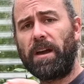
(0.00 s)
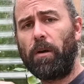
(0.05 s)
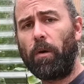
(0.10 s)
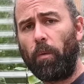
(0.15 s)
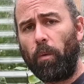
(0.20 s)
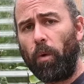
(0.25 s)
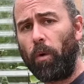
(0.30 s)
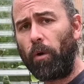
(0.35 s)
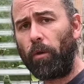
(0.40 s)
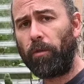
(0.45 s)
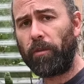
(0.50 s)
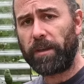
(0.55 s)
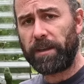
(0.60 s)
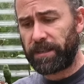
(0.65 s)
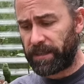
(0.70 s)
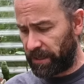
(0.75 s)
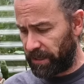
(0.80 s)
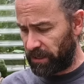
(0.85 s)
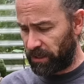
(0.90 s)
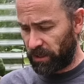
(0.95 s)

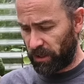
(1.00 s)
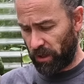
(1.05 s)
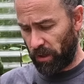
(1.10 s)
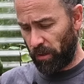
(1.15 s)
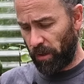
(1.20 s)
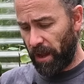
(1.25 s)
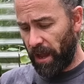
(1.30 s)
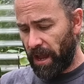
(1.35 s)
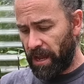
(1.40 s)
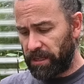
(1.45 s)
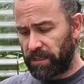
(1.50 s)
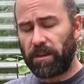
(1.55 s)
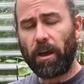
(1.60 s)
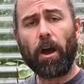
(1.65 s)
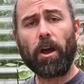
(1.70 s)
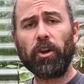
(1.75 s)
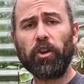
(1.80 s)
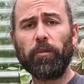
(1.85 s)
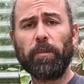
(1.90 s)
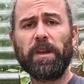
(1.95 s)
Haworthias into is
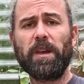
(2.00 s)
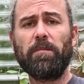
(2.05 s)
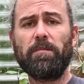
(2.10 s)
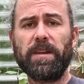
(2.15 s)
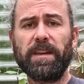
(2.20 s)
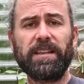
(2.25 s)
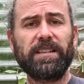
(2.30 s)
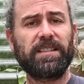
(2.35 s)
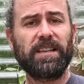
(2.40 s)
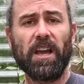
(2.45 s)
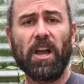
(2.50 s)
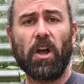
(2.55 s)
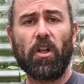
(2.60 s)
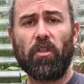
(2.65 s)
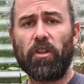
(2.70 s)
going to be a mix